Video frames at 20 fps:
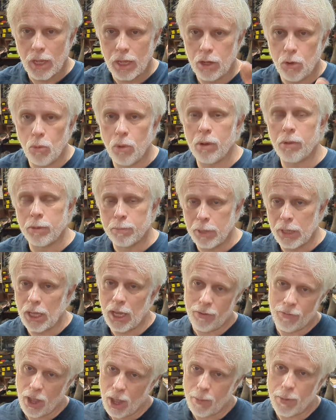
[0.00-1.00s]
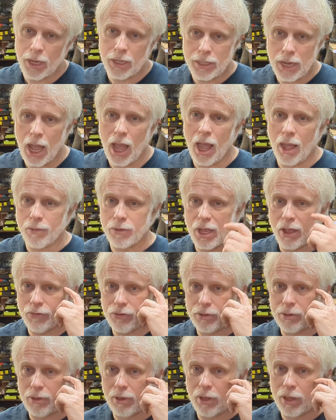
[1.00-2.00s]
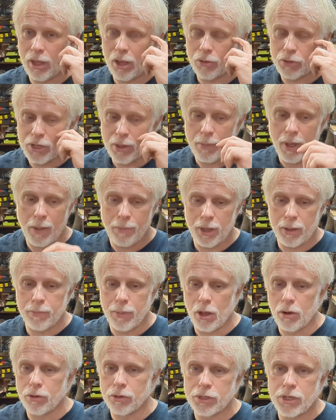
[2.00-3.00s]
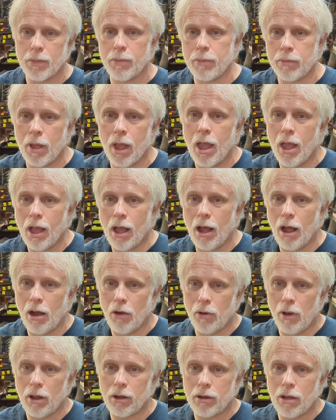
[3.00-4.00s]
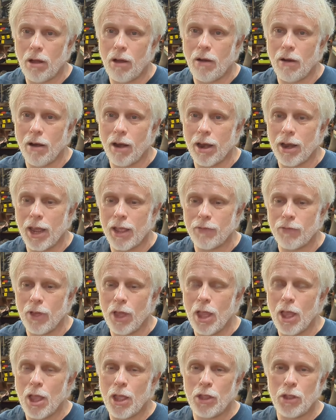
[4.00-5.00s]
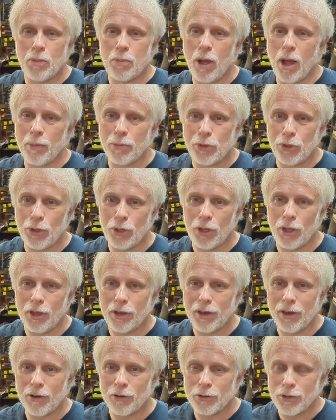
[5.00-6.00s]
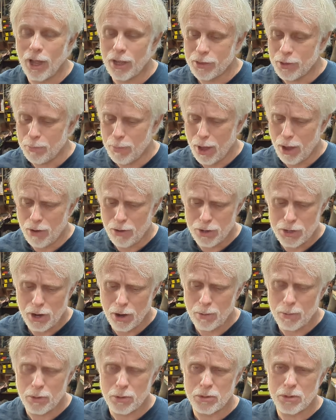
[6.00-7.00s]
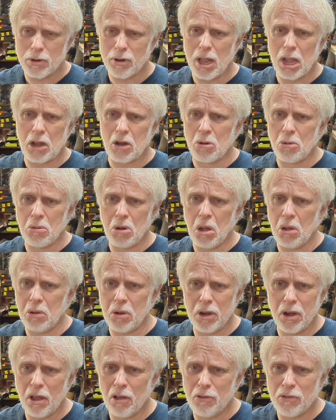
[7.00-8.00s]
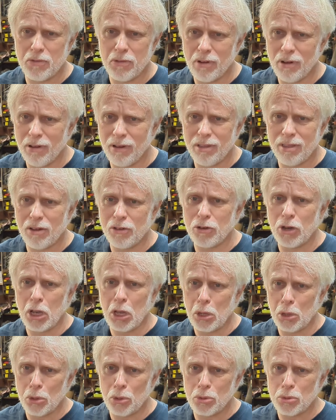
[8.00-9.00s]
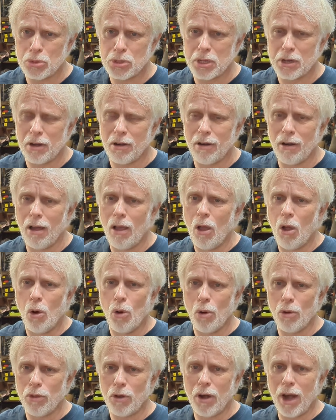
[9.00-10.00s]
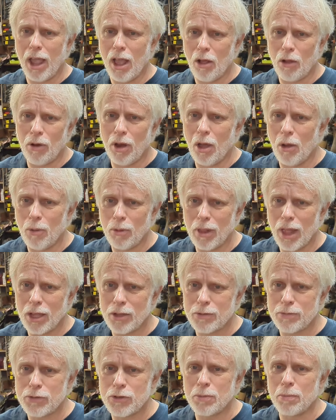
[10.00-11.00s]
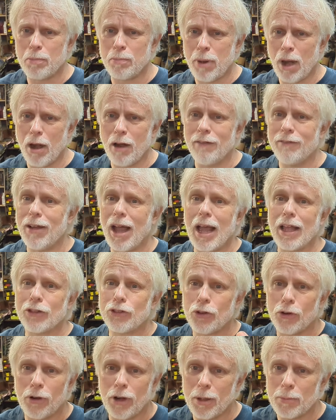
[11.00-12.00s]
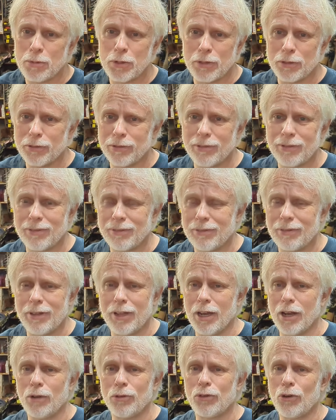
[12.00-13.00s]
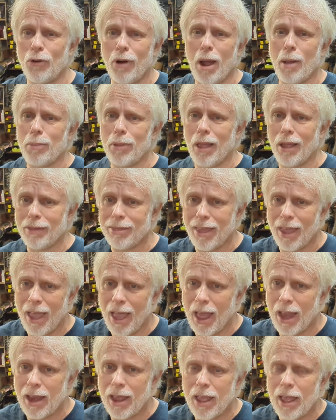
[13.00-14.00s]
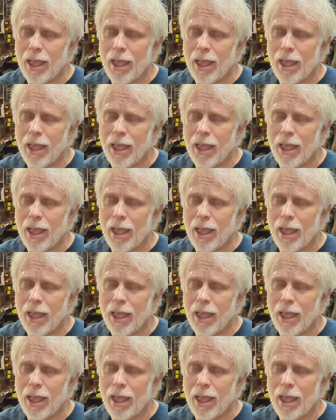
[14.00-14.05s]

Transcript: You wouldn't believe how many times I've, somebody be building some hot rod car and you pop the hood and there's like the battery terminals are like corroded over and they're loose and they're held on with like a pair of vice grips and crap like that.